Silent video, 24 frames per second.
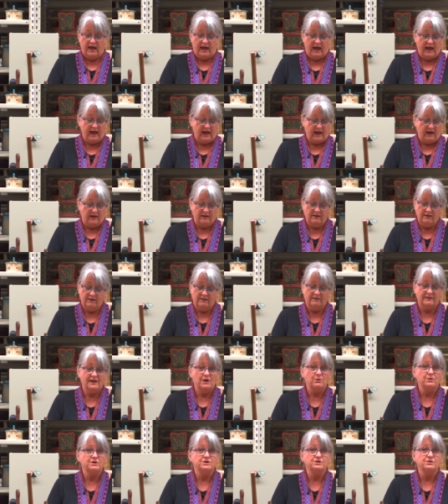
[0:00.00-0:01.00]
And
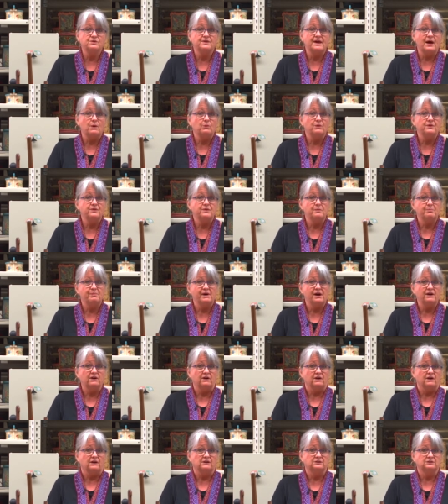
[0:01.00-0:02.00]
they would do that with the
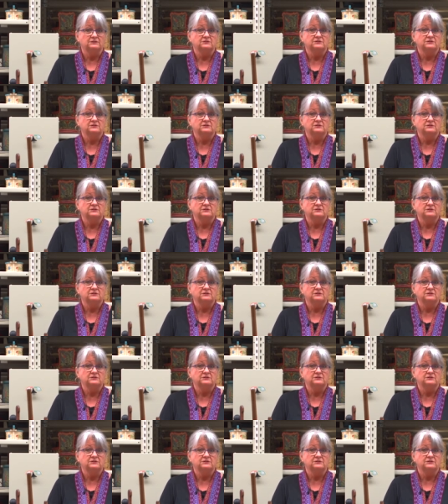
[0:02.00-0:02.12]
butter.